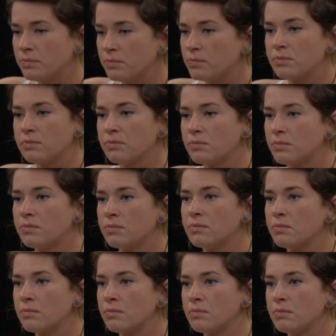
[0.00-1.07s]
Yeah.
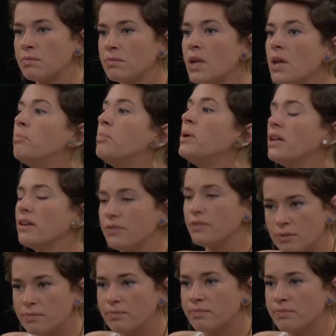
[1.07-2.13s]
Pitiful. Now I see
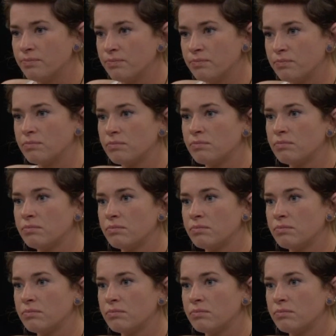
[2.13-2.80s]
where you're coming from.